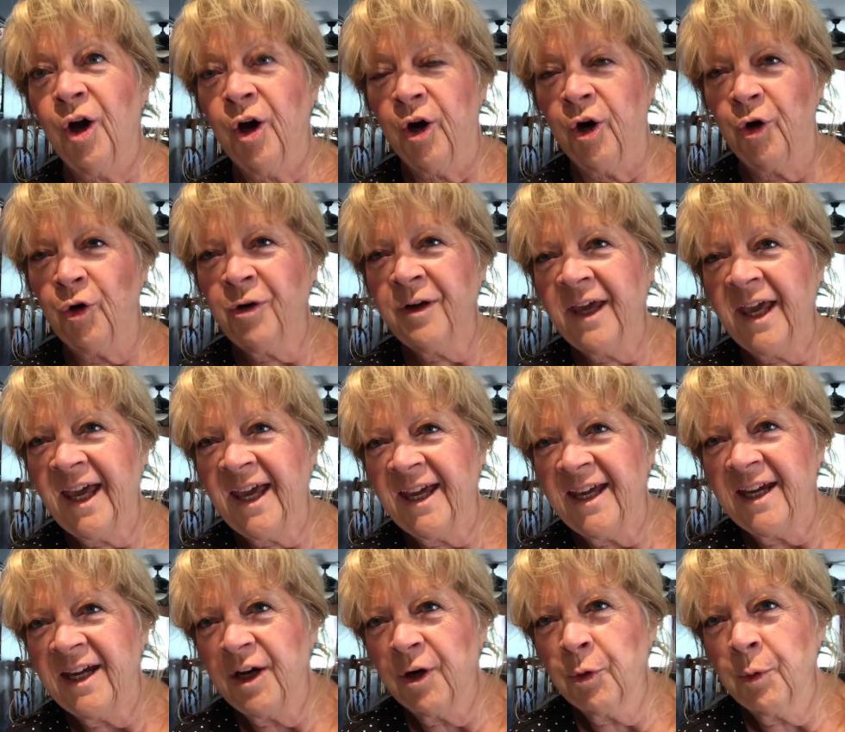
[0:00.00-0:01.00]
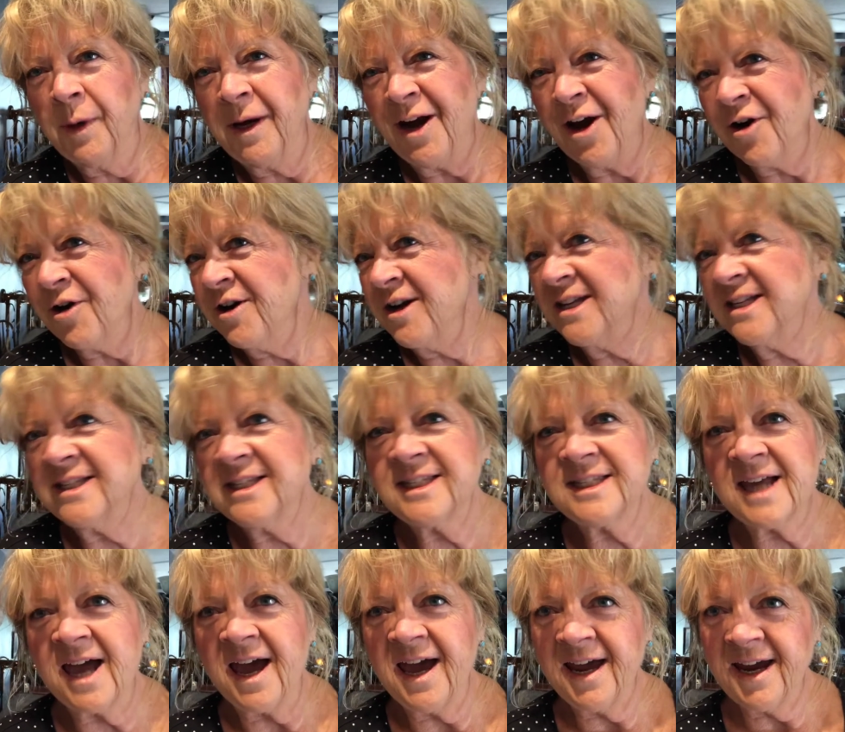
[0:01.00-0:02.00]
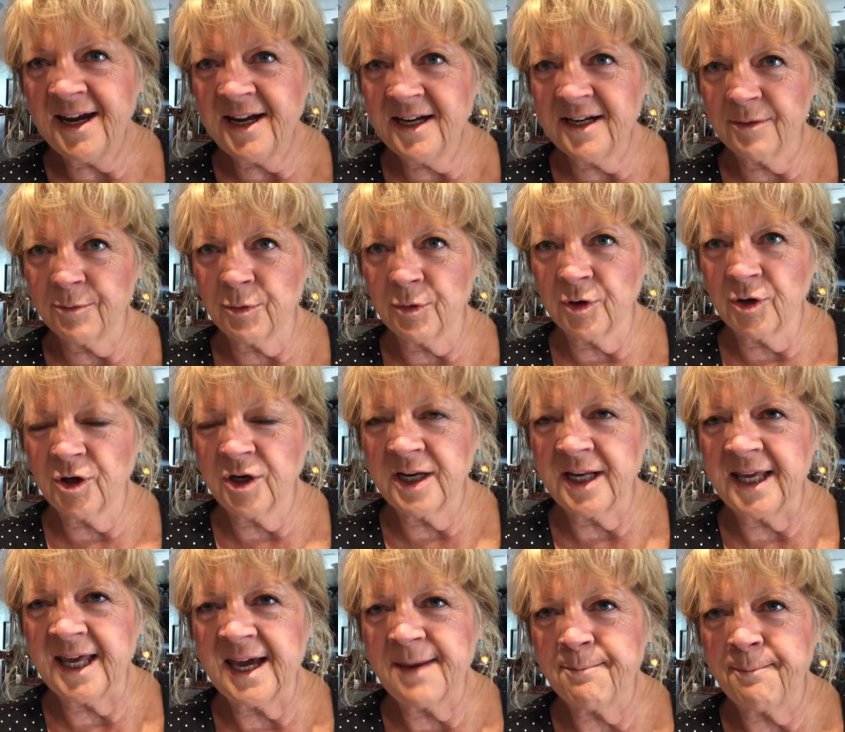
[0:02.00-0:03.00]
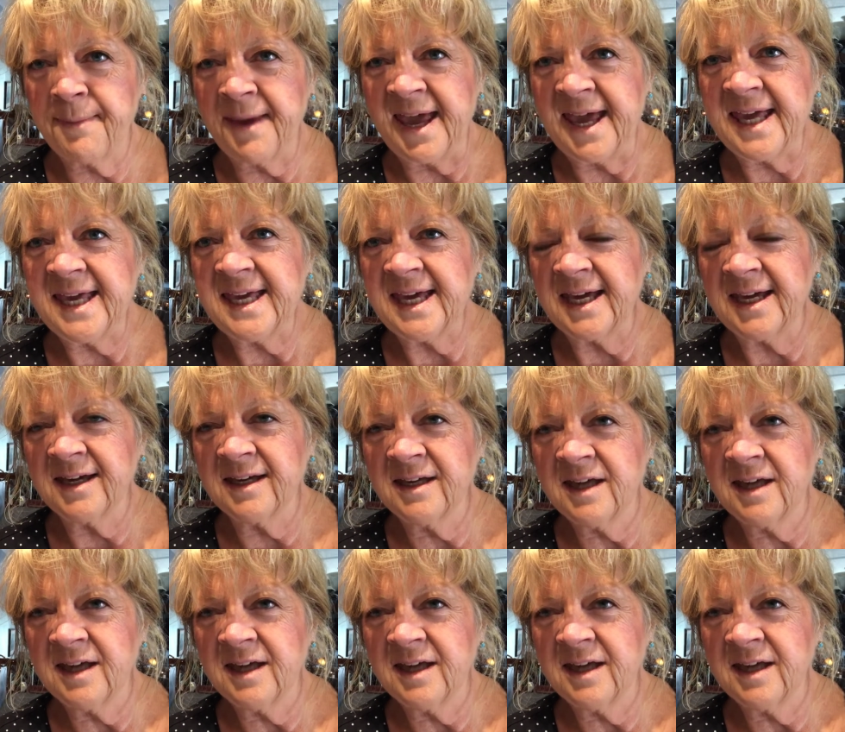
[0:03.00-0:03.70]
Okay, here we are inside and we're gonna get baking.